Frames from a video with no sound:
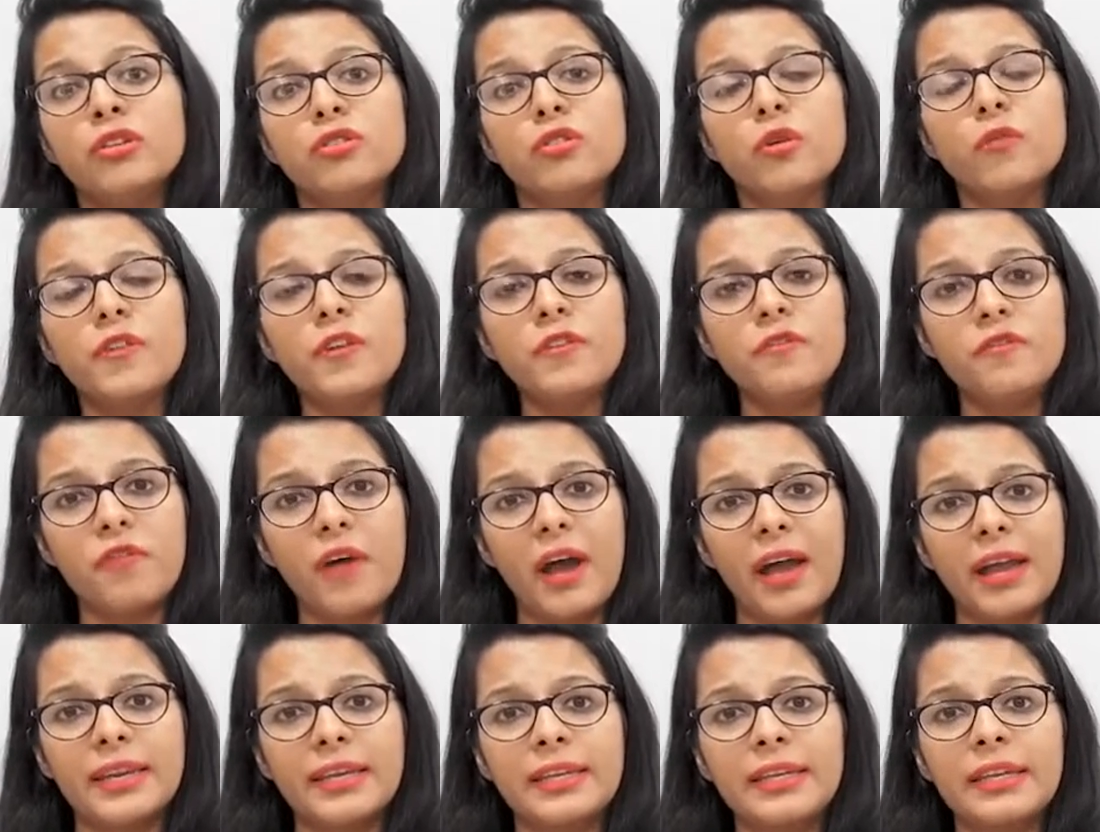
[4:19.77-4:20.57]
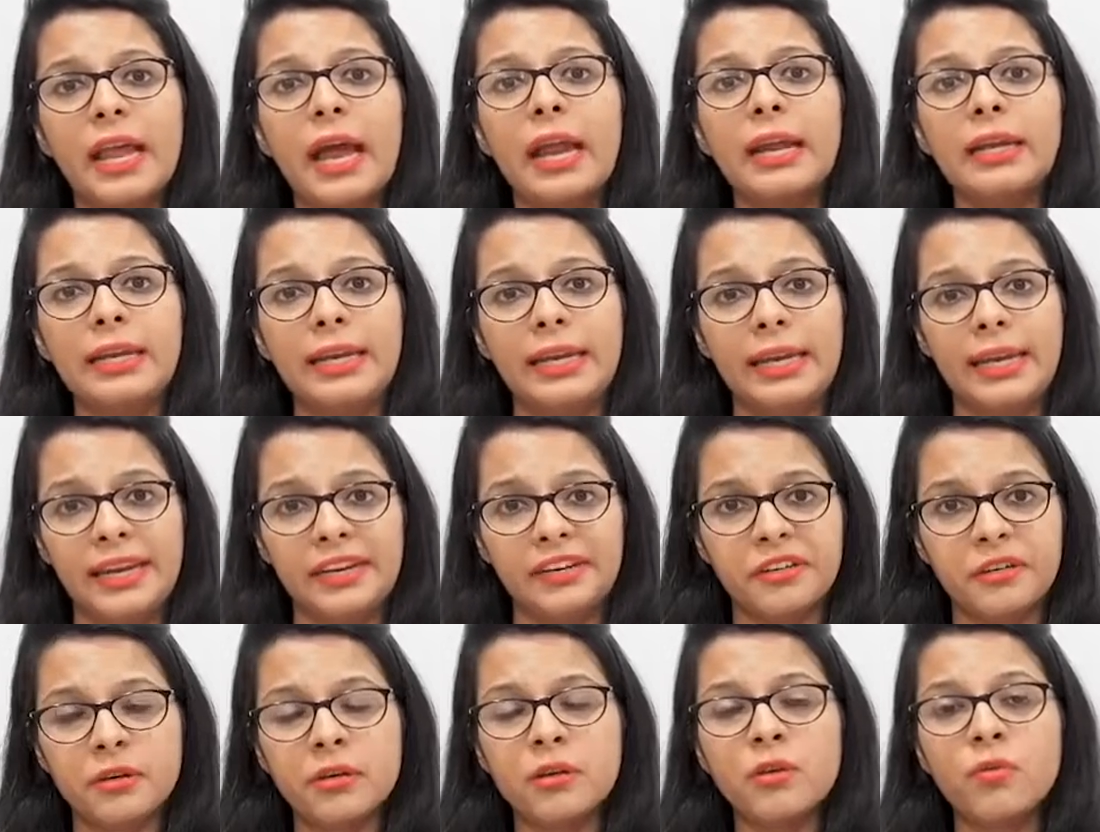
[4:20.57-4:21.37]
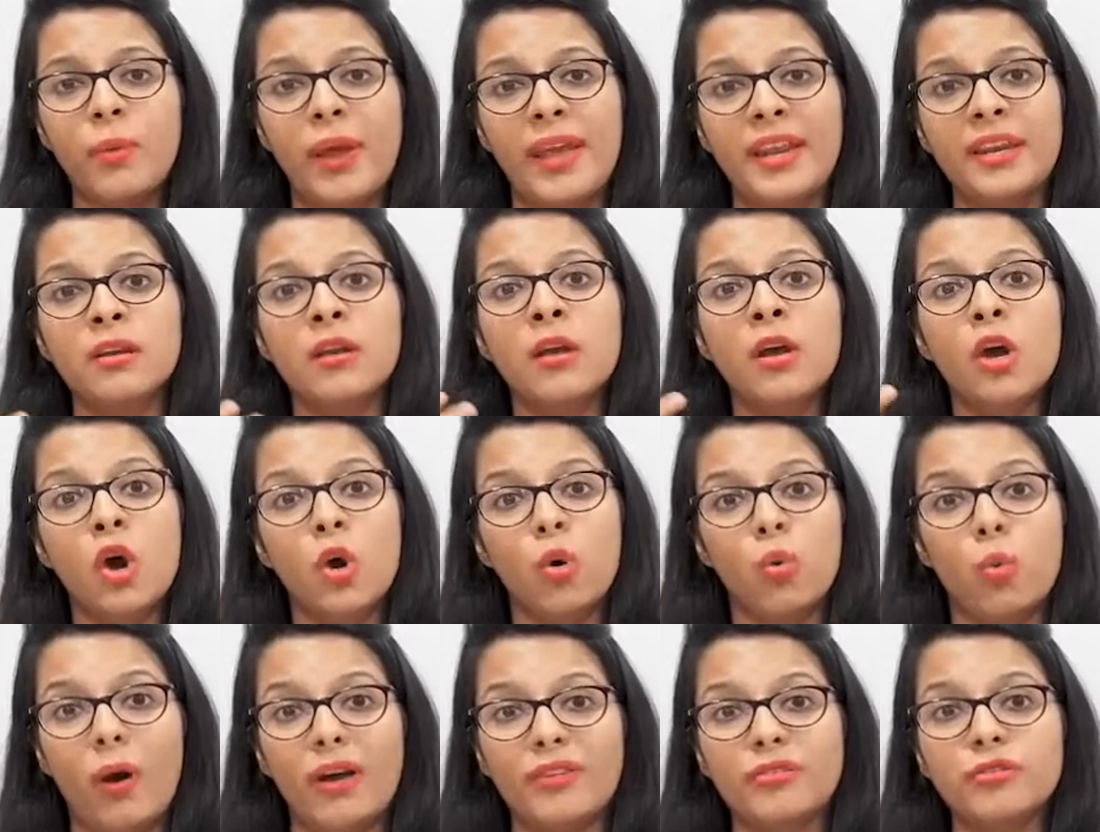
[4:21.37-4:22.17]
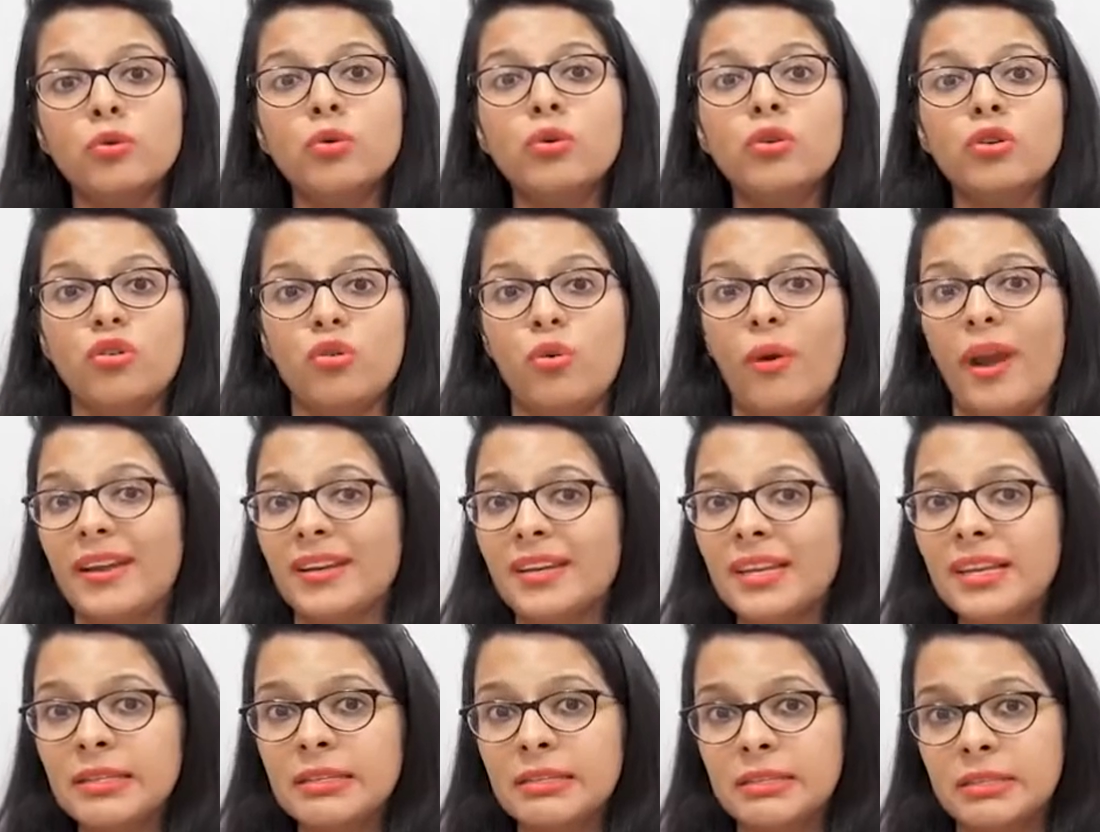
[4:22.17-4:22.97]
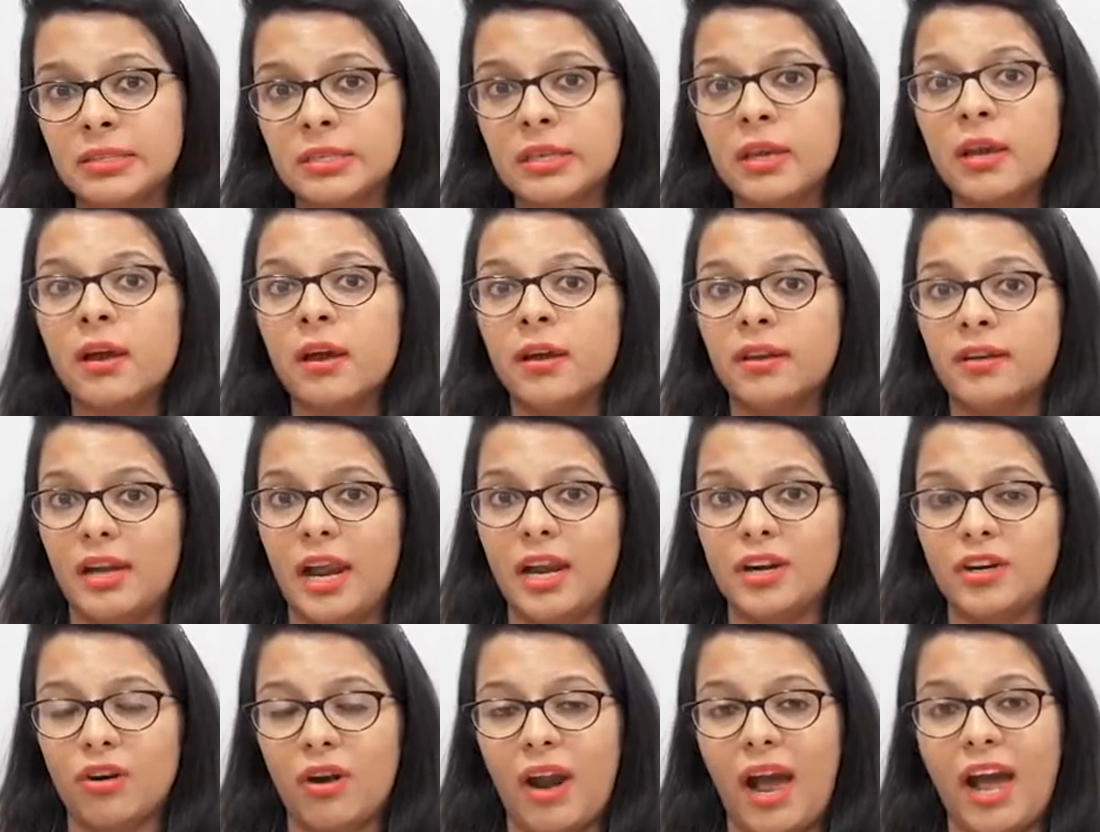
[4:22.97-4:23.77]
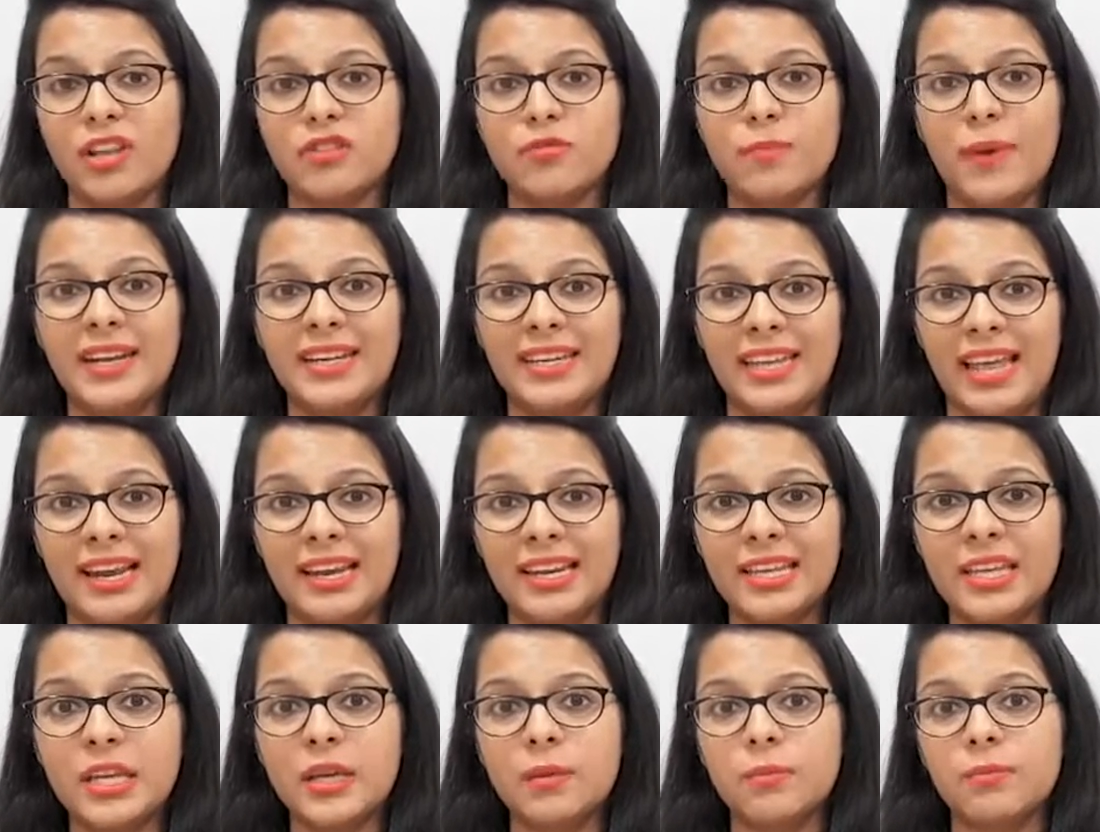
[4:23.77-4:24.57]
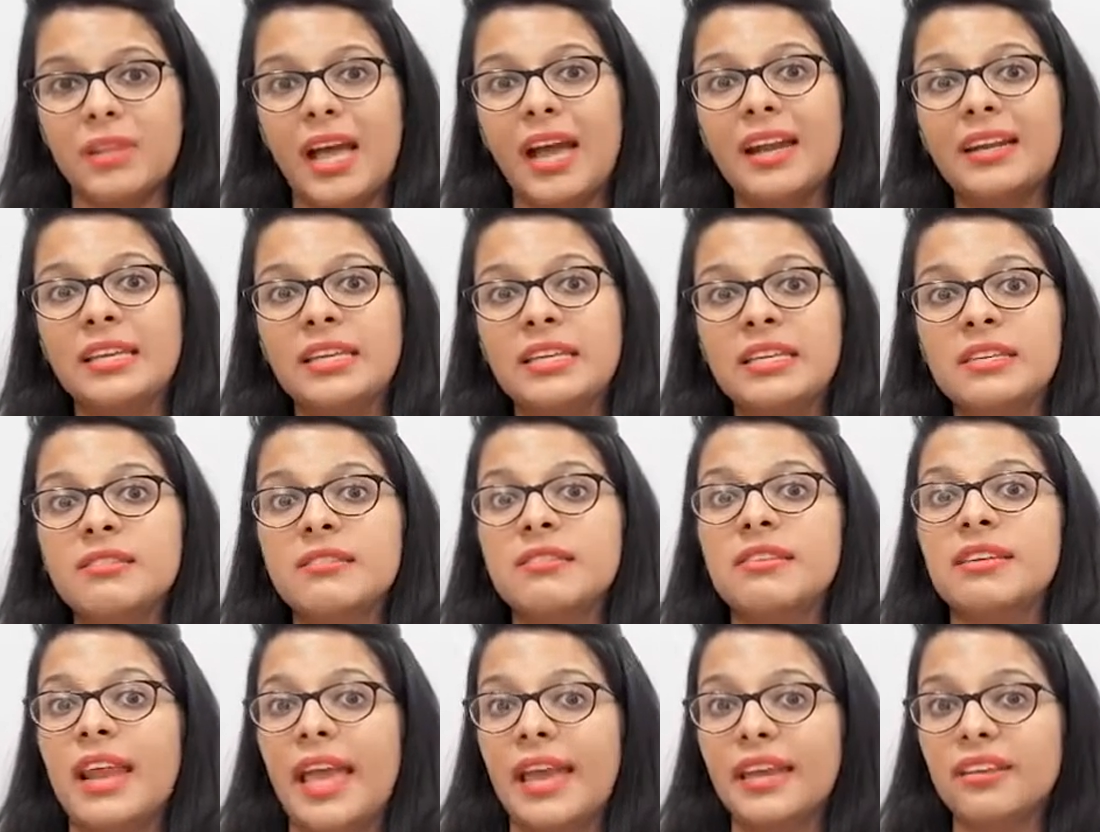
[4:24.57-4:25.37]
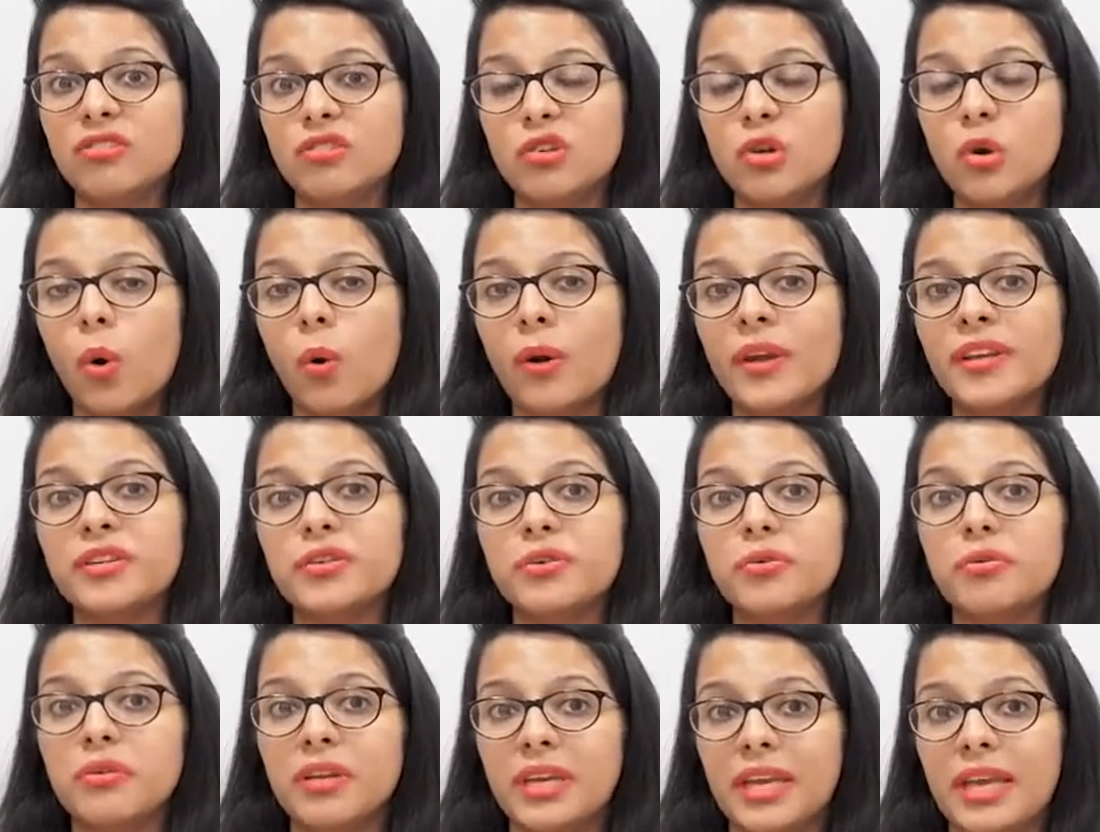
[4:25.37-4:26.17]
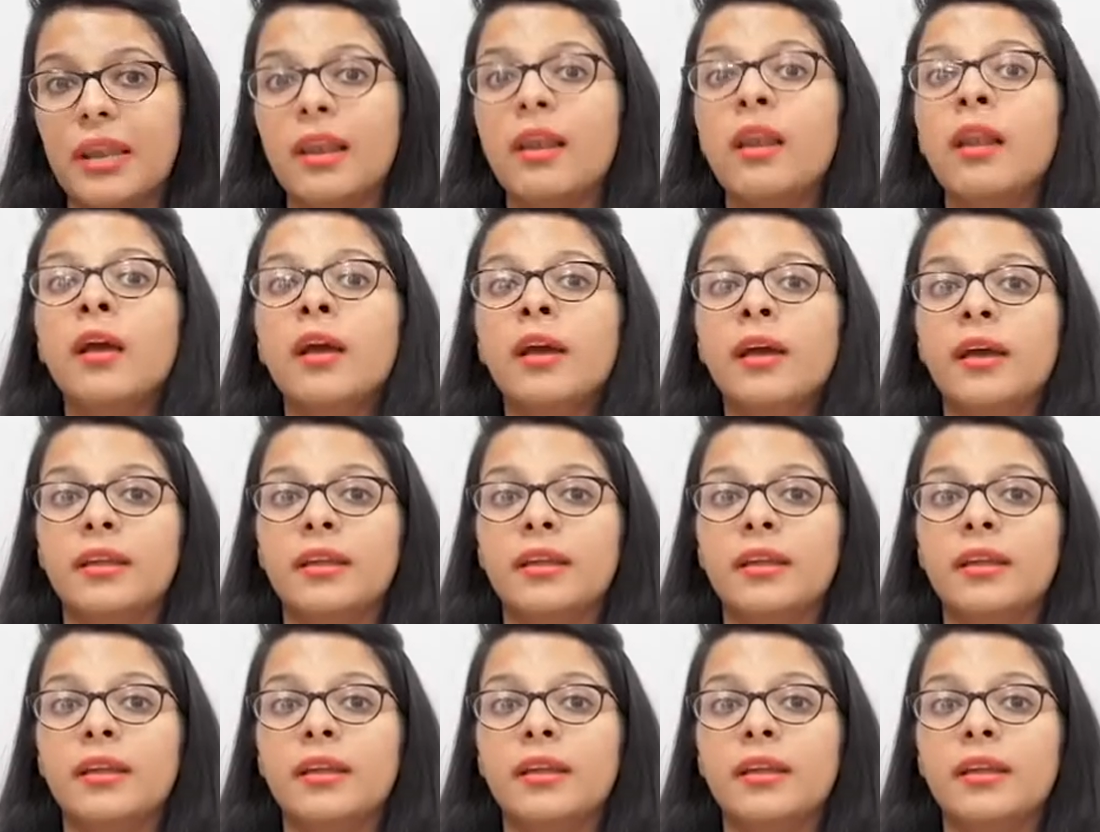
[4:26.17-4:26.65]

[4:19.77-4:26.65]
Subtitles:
So we find that later, when Vasu threatens Nataraj by telling him that he is next going to kill